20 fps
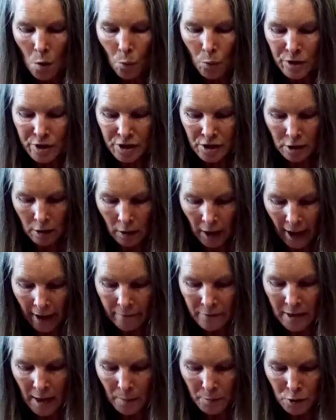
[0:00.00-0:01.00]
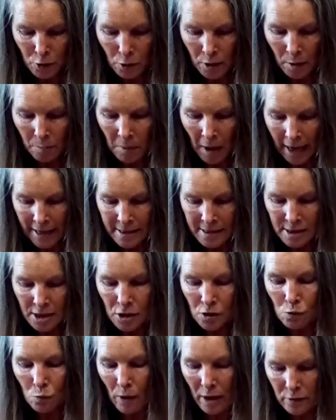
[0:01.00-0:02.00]
We still have Neptune in
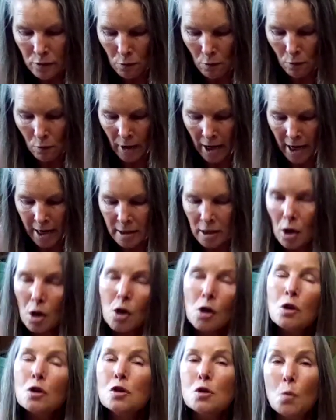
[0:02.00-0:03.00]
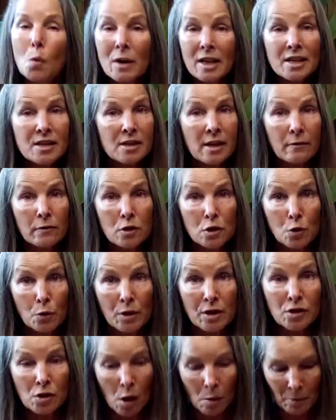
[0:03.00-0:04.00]
Pisces retrograde, 27
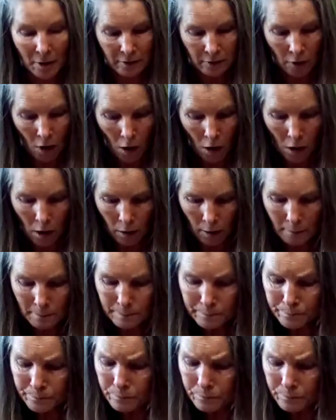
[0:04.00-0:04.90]
degrees all month long.